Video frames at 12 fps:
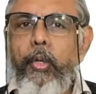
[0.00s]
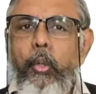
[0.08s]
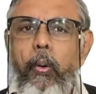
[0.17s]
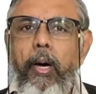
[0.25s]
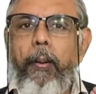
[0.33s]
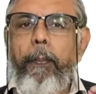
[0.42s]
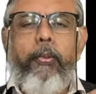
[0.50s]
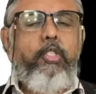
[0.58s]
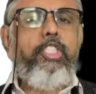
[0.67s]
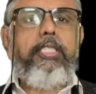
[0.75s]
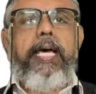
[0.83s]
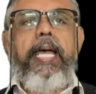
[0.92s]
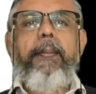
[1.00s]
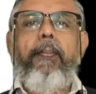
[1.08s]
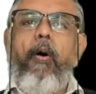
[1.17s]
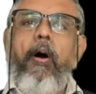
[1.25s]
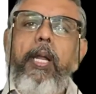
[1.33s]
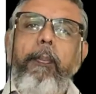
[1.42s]
you a push type
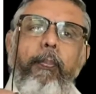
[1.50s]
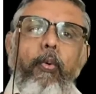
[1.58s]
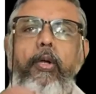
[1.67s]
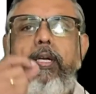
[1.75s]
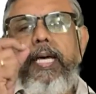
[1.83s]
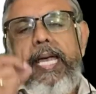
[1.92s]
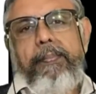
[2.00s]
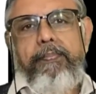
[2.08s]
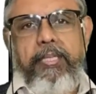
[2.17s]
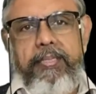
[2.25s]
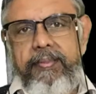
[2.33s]
or a pull type?